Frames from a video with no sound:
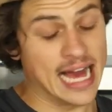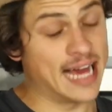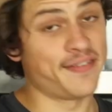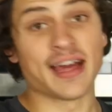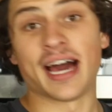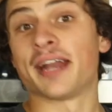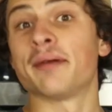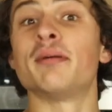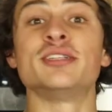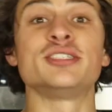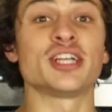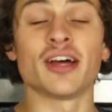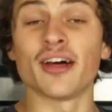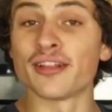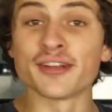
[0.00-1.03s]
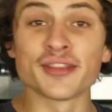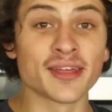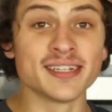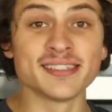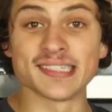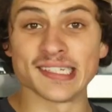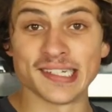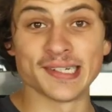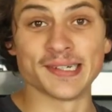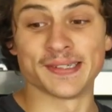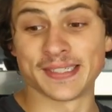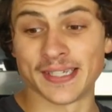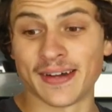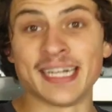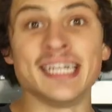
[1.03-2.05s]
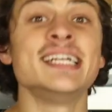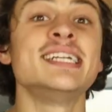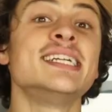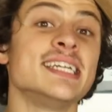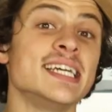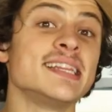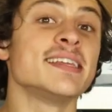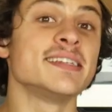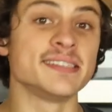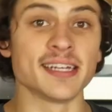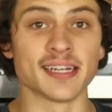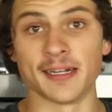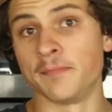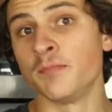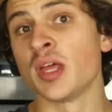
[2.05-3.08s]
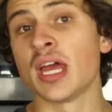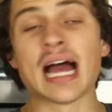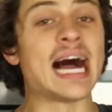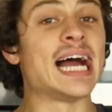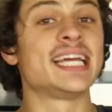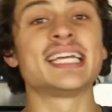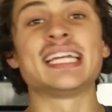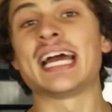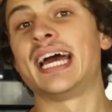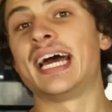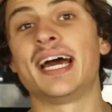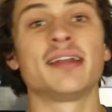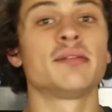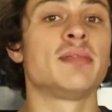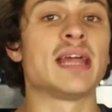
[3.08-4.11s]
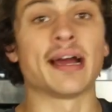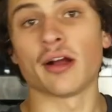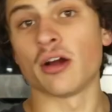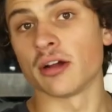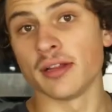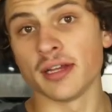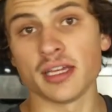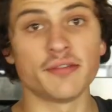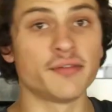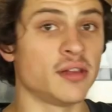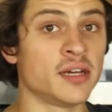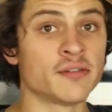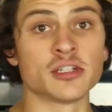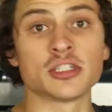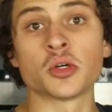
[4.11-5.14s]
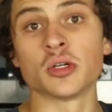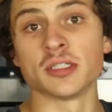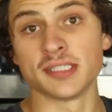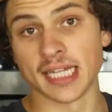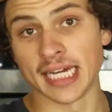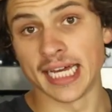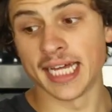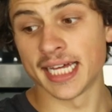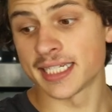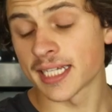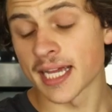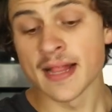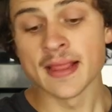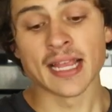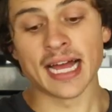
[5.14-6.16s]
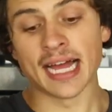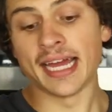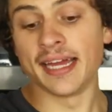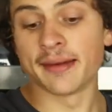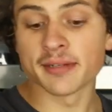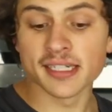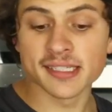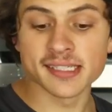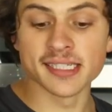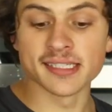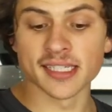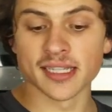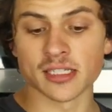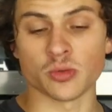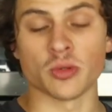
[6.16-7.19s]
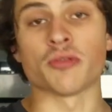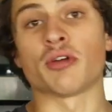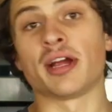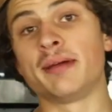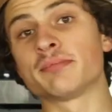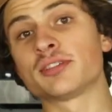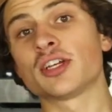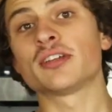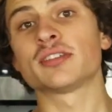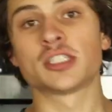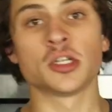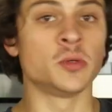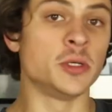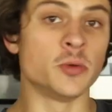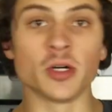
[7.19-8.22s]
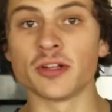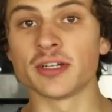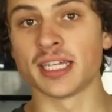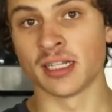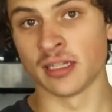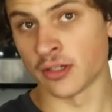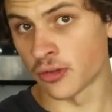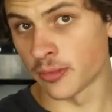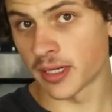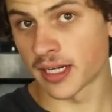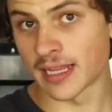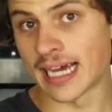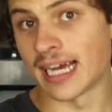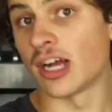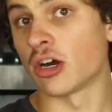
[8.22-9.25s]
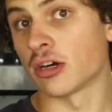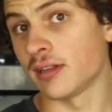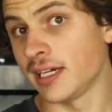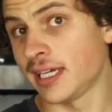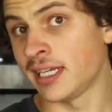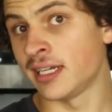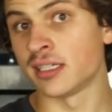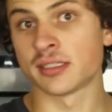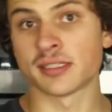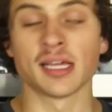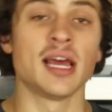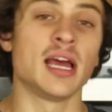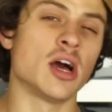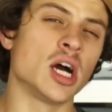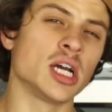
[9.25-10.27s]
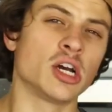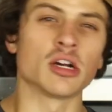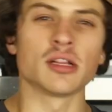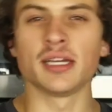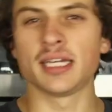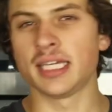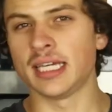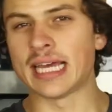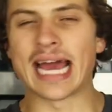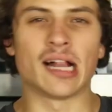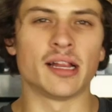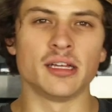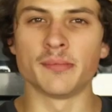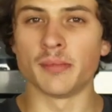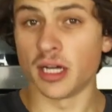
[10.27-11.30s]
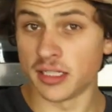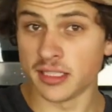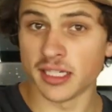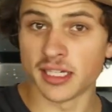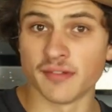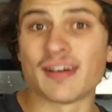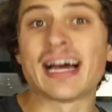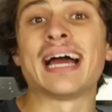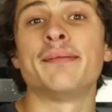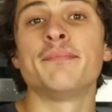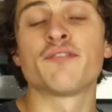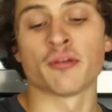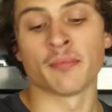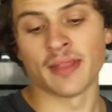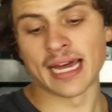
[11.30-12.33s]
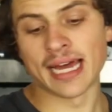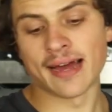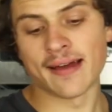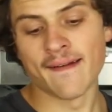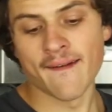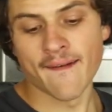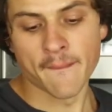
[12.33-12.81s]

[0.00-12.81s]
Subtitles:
I've got a bunch of other things to do, so I needed to get this done. I can add that garlicky flavor towards the end. I am gonna season this with ramp salt, so we will get a little bit of that garlicky allium onion vibe from that.